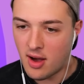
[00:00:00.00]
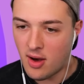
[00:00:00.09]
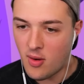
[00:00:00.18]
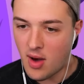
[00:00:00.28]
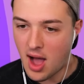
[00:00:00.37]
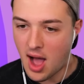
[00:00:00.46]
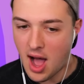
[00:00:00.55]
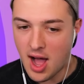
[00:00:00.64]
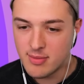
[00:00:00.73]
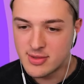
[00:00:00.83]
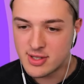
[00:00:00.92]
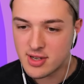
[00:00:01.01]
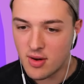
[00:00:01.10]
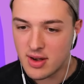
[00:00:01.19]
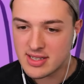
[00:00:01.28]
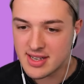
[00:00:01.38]
Oh, I'm
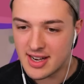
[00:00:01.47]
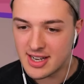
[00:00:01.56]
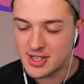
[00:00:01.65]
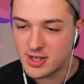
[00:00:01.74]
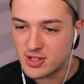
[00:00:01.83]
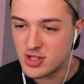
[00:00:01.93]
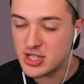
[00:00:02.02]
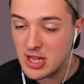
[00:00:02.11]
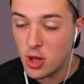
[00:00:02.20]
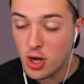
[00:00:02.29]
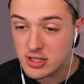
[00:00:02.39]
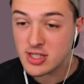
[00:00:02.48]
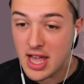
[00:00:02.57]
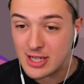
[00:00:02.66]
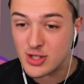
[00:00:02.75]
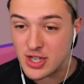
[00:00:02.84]
so excited, dude. She looks
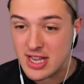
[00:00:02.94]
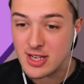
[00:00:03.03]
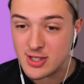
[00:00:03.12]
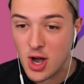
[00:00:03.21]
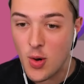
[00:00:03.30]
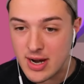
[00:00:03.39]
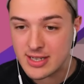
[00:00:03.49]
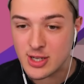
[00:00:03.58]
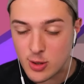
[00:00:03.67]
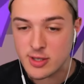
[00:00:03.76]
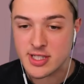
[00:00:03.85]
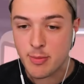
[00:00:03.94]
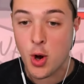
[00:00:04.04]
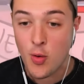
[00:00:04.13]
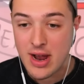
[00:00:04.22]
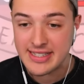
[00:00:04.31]
like she is going to do some
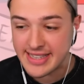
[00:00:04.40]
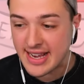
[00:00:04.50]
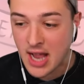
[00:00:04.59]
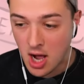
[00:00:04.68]
crazy